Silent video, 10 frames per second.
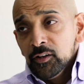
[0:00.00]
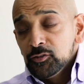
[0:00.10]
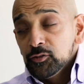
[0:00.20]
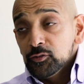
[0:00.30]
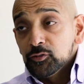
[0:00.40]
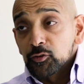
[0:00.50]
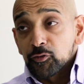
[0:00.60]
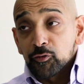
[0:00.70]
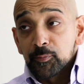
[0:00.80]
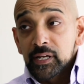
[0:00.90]
So
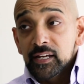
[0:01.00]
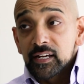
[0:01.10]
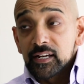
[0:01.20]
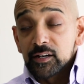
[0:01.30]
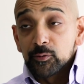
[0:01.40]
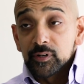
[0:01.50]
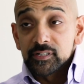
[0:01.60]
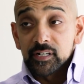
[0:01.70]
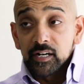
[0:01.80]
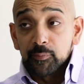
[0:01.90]
for me, it
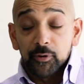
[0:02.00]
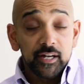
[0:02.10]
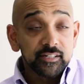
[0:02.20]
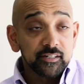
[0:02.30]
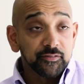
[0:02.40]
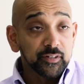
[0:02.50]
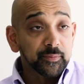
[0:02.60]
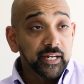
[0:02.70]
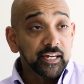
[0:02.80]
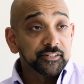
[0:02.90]
was a process of
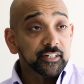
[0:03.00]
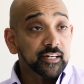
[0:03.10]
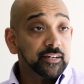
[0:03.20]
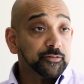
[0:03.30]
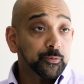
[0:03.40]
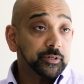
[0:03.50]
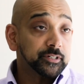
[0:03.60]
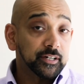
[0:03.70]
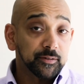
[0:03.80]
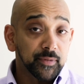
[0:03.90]
elimination. And even when we
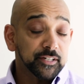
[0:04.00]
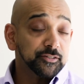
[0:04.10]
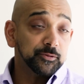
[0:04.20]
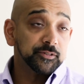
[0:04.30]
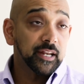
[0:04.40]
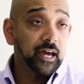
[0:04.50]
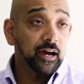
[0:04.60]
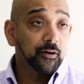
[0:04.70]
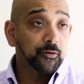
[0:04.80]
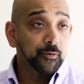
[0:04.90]
talk to med students
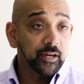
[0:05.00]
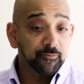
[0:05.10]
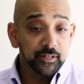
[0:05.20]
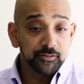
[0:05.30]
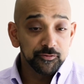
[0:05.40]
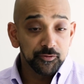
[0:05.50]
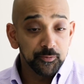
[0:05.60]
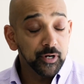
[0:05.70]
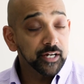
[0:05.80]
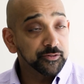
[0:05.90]
now, we have med students from
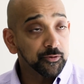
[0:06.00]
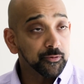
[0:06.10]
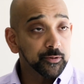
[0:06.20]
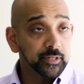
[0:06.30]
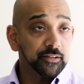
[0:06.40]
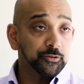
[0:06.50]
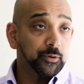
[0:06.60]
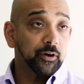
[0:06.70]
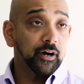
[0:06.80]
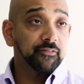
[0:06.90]
Drexel rotate through
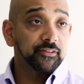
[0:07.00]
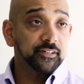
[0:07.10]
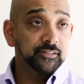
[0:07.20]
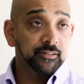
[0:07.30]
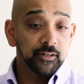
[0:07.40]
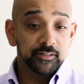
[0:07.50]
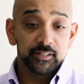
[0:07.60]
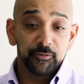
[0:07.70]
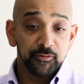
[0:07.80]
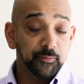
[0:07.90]
our office.
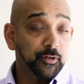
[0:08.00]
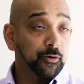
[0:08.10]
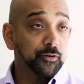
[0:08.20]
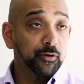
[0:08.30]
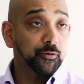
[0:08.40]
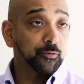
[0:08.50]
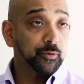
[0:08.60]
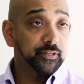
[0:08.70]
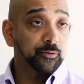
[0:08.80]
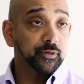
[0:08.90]
Some of them don't know
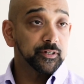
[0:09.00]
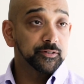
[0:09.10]
what they want